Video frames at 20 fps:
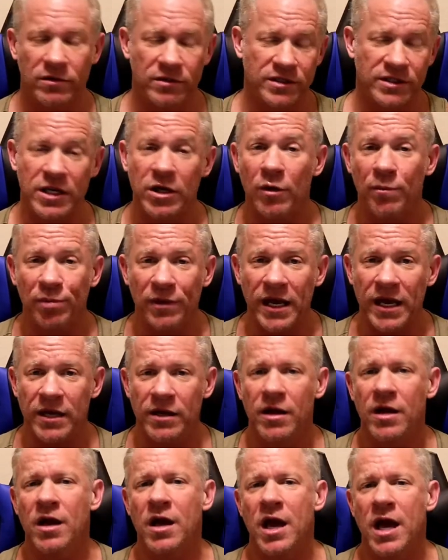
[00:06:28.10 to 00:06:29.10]
single
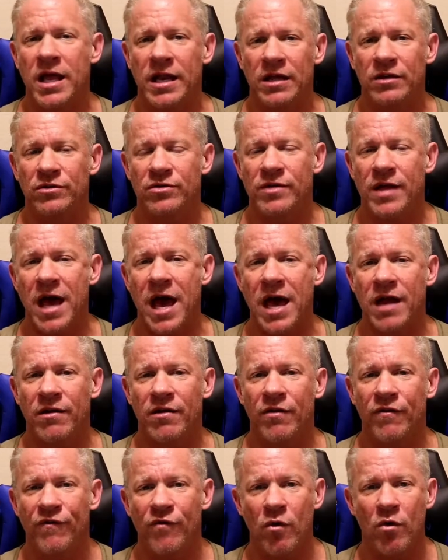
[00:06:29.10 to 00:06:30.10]
plate, and I'll do that
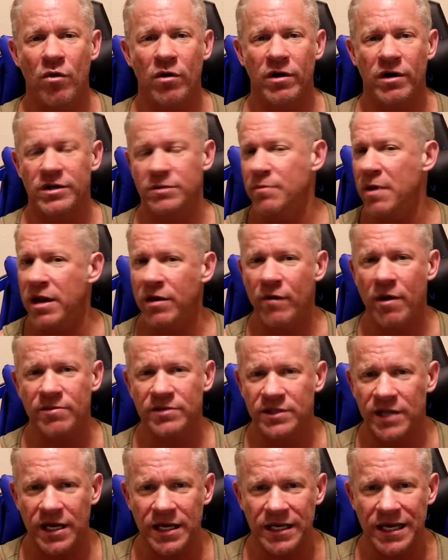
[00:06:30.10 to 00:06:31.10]
for as many
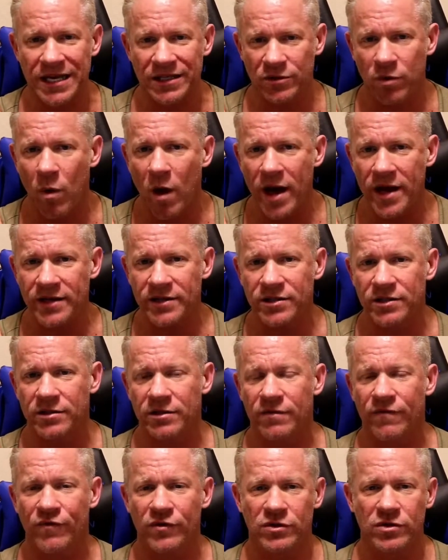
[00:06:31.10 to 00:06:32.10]
reps as I can get twice
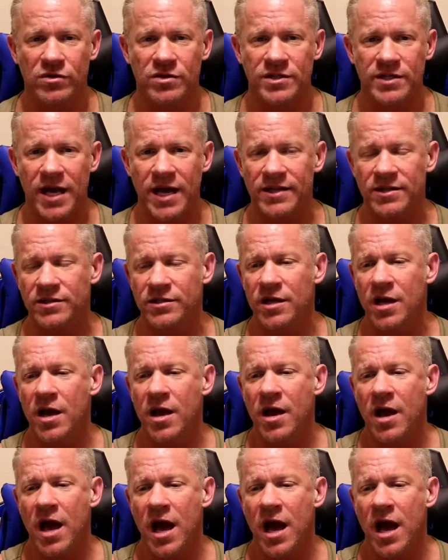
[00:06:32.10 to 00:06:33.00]
for 2 sets.